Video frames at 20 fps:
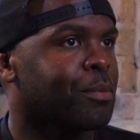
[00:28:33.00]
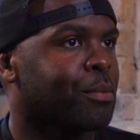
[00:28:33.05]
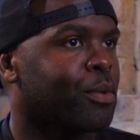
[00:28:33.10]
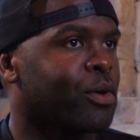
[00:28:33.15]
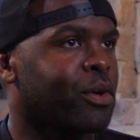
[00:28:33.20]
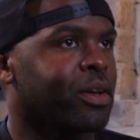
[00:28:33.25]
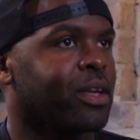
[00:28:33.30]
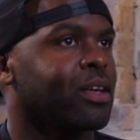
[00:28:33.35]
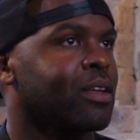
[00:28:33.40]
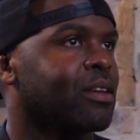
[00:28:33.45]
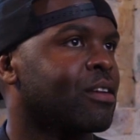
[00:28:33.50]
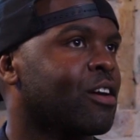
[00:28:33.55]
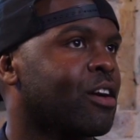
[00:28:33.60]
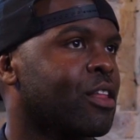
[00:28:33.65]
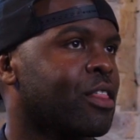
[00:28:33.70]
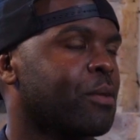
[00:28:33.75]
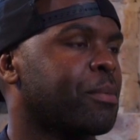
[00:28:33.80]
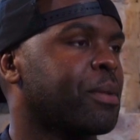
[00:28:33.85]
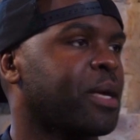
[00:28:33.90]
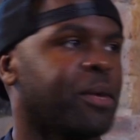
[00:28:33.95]
putting
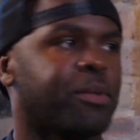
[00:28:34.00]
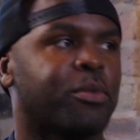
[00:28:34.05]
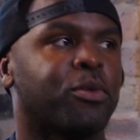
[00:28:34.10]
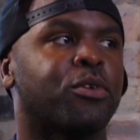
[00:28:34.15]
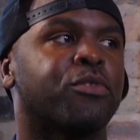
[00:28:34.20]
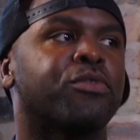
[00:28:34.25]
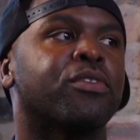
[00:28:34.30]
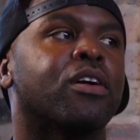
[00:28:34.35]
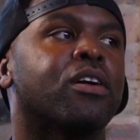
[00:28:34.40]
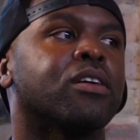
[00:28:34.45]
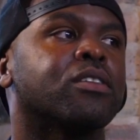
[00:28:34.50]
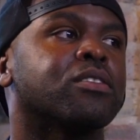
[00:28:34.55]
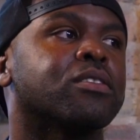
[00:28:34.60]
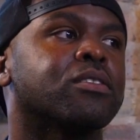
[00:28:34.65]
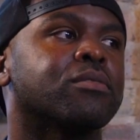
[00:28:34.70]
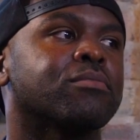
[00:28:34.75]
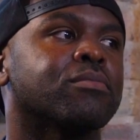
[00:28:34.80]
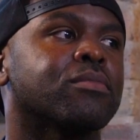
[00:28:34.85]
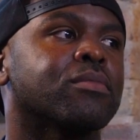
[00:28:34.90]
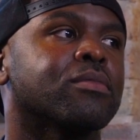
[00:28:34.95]
other people first.
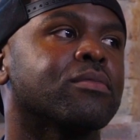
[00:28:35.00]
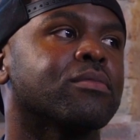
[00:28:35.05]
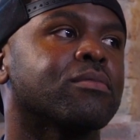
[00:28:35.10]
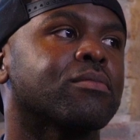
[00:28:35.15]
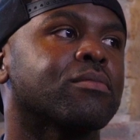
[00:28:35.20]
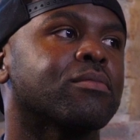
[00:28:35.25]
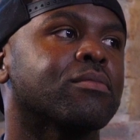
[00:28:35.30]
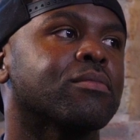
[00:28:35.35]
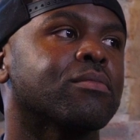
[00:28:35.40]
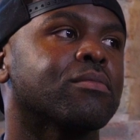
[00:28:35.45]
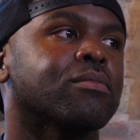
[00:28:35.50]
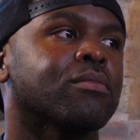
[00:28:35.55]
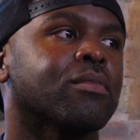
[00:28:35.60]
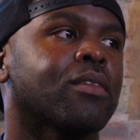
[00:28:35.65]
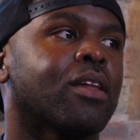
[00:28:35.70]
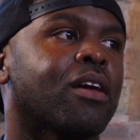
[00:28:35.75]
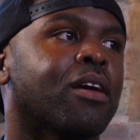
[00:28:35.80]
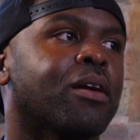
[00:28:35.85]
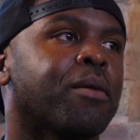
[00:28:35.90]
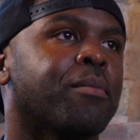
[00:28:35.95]

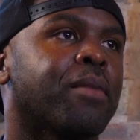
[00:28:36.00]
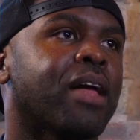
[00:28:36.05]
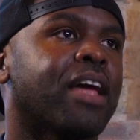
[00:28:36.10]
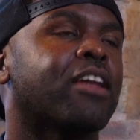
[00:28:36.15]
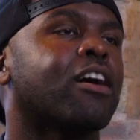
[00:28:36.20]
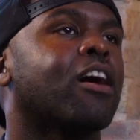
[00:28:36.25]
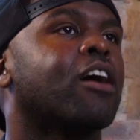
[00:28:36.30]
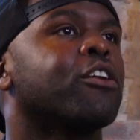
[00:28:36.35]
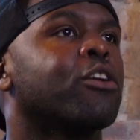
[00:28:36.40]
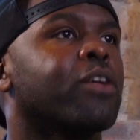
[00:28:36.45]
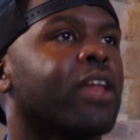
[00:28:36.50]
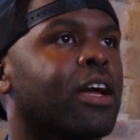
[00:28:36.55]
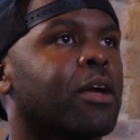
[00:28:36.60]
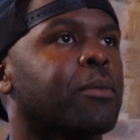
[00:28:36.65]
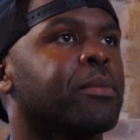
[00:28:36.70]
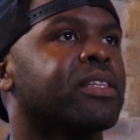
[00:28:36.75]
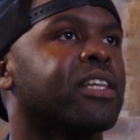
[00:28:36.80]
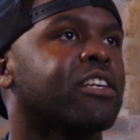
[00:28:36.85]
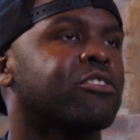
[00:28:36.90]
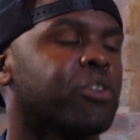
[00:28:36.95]
And I know that can
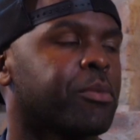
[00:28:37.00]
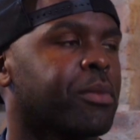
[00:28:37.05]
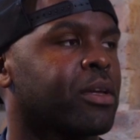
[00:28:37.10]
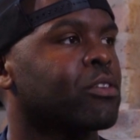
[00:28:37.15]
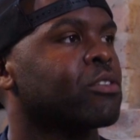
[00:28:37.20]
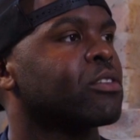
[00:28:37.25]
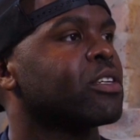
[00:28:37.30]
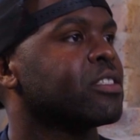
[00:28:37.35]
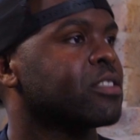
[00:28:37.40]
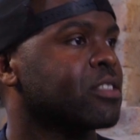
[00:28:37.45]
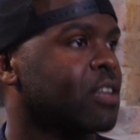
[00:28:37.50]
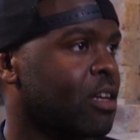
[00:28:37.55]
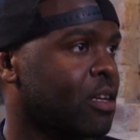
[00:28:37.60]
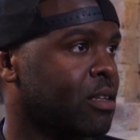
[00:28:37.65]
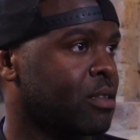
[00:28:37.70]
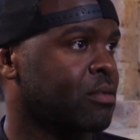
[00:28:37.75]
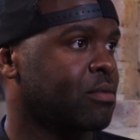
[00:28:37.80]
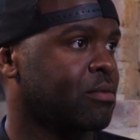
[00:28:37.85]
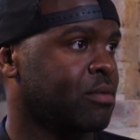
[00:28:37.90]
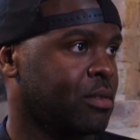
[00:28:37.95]
be detrimental in
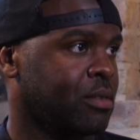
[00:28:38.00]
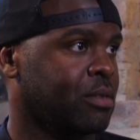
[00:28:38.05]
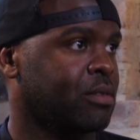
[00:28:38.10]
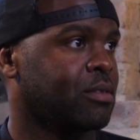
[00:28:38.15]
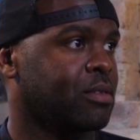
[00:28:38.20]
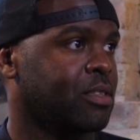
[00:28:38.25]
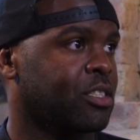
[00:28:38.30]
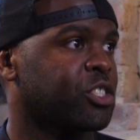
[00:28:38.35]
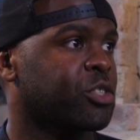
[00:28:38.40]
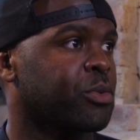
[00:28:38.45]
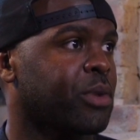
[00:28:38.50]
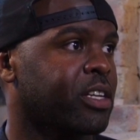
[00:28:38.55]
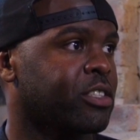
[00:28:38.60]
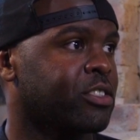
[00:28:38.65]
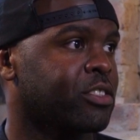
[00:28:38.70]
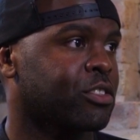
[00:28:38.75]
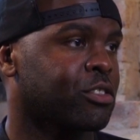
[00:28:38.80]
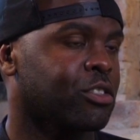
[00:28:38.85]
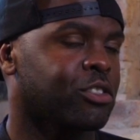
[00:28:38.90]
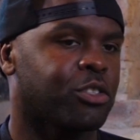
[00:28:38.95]
certain
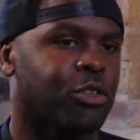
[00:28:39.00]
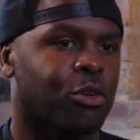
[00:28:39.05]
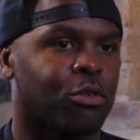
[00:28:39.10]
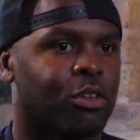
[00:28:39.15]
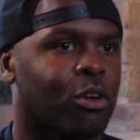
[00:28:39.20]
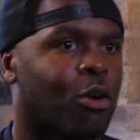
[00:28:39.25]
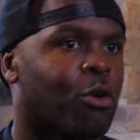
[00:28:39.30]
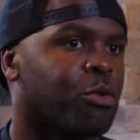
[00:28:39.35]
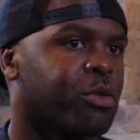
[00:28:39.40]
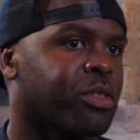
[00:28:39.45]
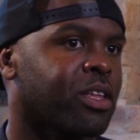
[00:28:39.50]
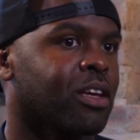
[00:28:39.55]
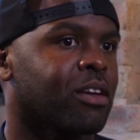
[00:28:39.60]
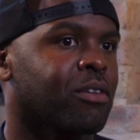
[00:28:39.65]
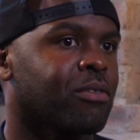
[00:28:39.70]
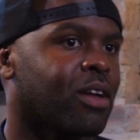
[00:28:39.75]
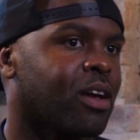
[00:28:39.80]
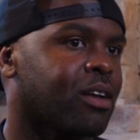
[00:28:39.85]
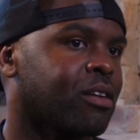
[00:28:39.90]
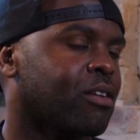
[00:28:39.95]
situations because, the whole thing of
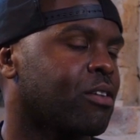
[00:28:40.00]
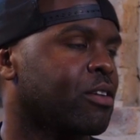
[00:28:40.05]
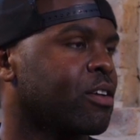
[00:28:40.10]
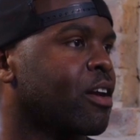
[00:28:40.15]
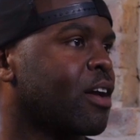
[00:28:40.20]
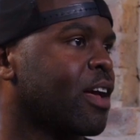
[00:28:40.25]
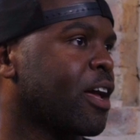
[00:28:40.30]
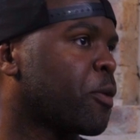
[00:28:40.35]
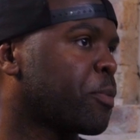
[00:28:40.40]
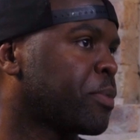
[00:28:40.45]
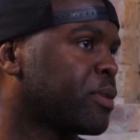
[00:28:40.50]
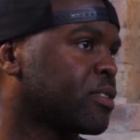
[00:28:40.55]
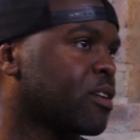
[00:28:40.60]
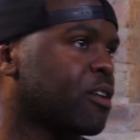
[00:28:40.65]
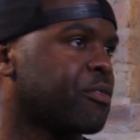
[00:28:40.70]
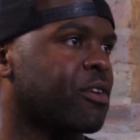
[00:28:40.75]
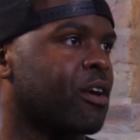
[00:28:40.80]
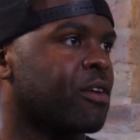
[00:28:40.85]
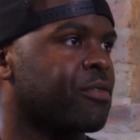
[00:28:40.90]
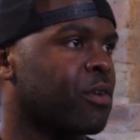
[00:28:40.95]
like, no, you got to help yourself,
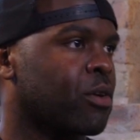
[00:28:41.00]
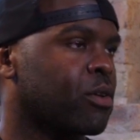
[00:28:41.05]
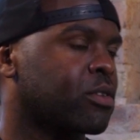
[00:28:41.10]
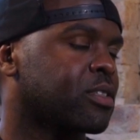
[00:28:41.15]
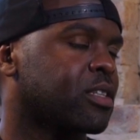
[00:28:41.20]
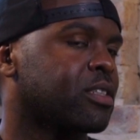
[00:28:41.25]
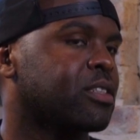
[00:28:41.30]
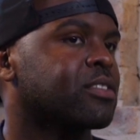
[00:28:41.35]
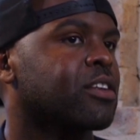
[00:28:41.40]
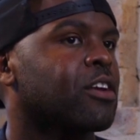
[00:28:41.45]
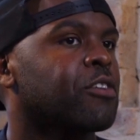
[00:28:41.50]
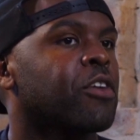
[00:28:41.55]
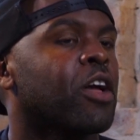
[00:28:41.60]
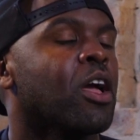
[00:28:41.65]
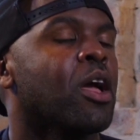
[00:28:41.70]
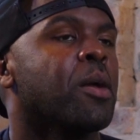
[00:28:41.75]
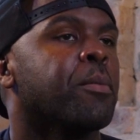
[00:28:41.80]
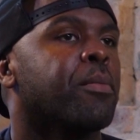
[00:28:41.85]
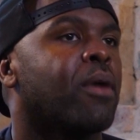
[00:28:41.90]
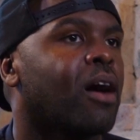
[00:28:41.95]
you got to focus on yourself.
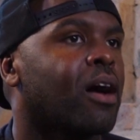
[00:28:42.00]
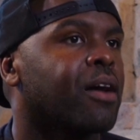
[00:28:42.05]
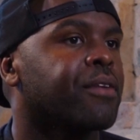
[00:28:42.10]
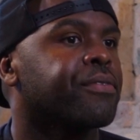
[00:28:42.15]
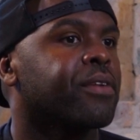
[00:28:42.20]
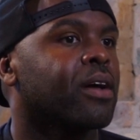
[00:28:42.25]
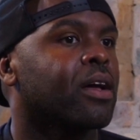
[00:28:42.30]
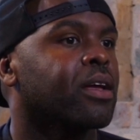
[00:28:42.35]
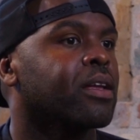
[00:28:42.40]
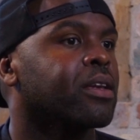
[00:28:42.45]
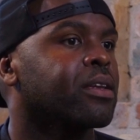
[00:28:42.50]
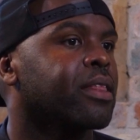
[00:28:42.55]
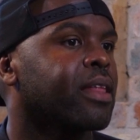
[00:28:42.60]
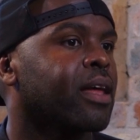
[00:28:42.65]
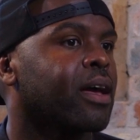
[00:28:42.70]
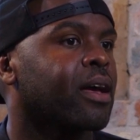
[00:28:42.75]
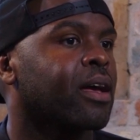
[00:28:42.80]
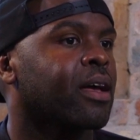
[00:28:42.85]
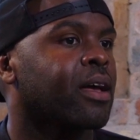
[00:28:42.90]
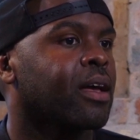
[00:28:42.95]
But I find
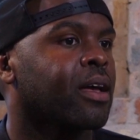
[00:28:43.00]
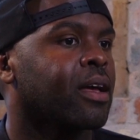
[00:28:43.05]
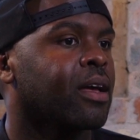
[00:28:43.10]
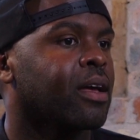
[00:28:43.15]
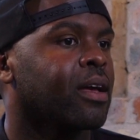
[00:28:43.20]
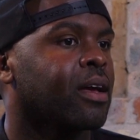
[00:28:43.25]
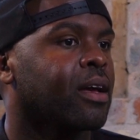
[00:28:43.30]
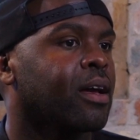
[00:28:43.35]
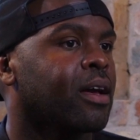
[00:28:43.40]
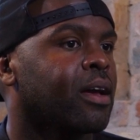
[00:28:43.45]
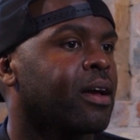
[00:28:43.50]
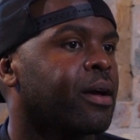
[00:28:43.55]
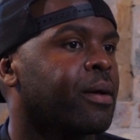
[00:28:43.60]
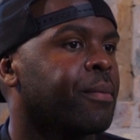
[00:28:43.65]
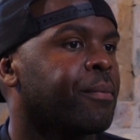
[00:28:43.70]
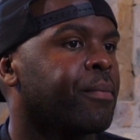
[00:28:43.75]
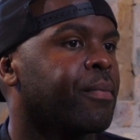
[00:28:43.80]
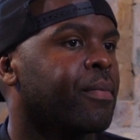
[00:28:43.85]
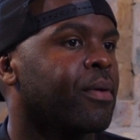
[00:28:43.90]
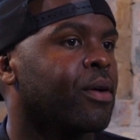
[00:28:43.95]
that
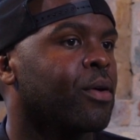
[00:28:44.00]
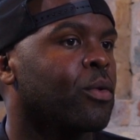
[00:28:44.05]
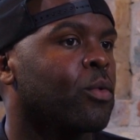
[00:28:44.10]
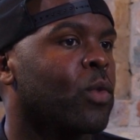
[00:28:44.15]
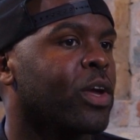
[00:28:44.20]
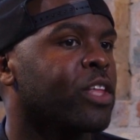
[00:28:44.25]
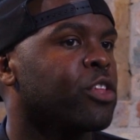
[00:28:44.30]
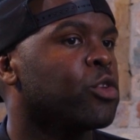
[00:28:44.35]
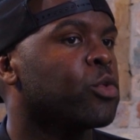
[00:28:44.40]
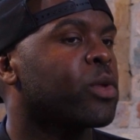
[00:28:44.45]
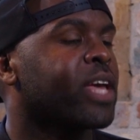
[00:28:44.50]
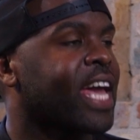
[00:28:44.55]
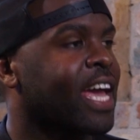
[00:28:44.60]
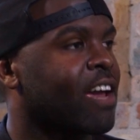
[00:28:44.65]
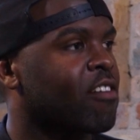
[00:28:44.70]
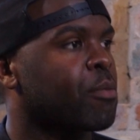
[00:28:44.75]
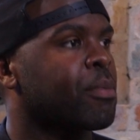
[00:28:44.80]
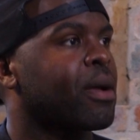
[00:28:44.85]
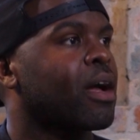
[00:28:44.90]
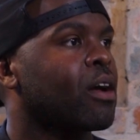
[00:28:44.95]
when you care
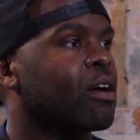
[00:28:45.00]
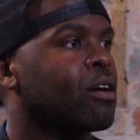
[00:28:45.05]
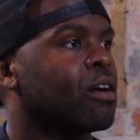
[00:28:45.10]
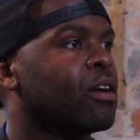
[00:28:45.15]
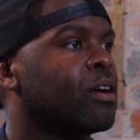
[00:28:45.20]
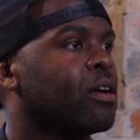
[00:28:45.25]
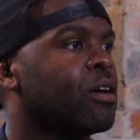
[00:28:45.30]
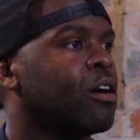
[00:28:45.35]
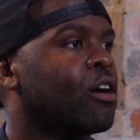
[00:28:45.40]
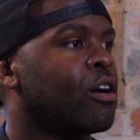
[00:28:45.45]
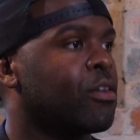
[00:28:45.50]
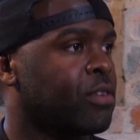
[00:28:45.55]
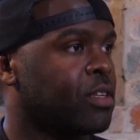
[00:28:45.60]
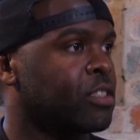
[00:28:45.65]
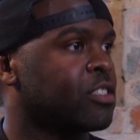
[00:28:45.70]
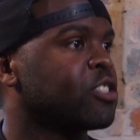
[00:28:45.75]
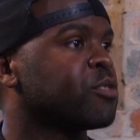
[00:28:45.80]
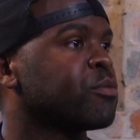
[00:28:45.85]
about others as